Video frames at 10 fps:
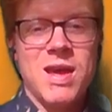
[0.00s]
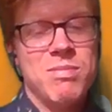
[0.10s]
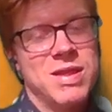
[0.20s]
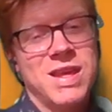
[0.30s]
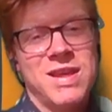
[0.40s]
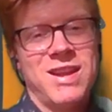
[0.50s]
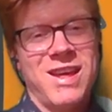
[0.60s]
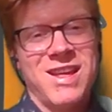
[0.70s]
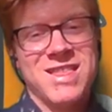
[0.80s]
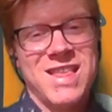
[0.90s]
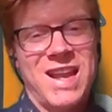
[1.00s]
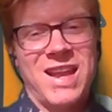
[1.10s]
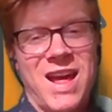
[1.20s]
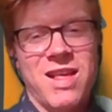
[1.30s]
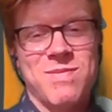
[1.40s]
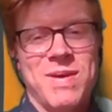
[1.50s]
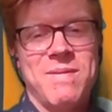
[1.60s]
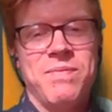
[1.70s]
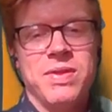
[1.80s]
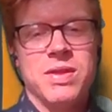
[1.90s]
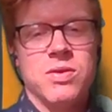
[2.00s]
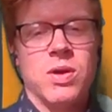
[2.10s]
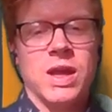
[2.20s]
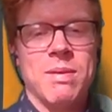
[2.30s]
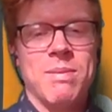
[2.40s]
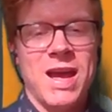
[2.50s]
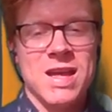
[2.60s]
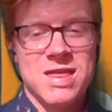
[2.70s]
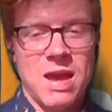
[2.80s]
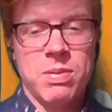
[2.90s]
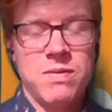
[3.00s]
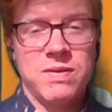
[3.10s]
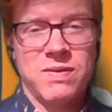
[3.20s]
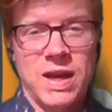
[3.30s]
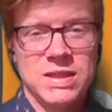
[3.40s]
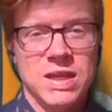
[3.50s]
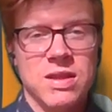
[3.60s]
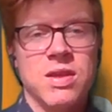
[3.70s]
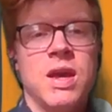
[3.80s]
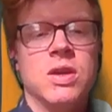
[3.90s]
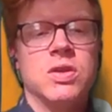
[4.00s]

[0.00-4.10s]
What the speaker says: In particular, it's that last bit, talking about adaptive advantage,